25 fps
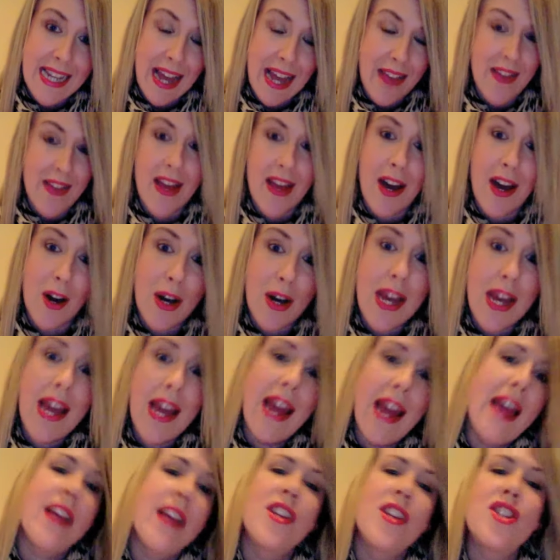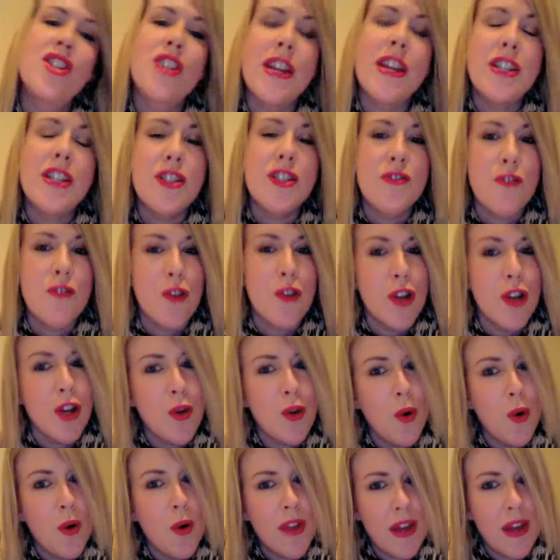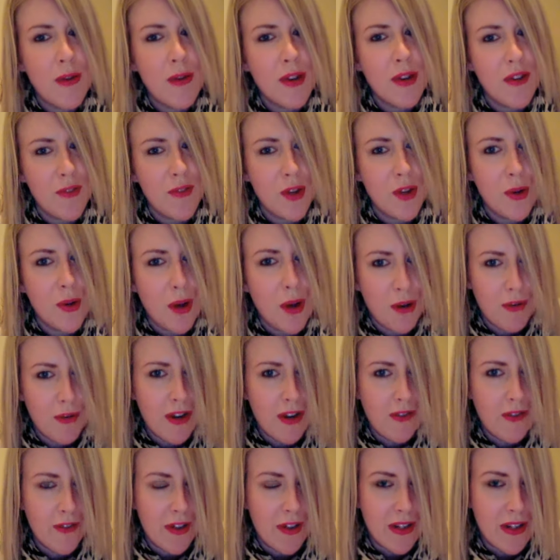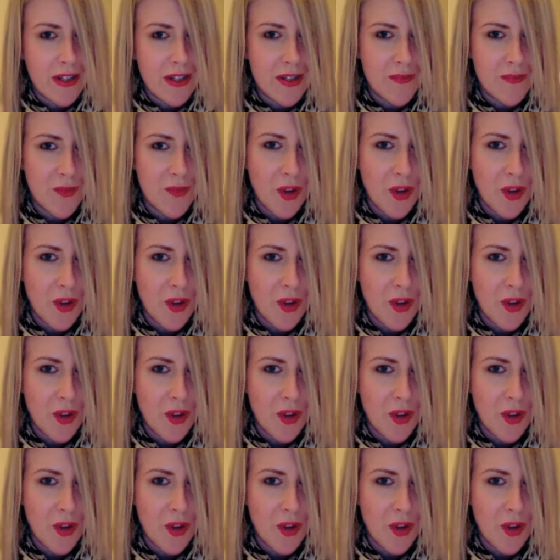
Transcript: and they'll exchange it for you or they'll give you a refund.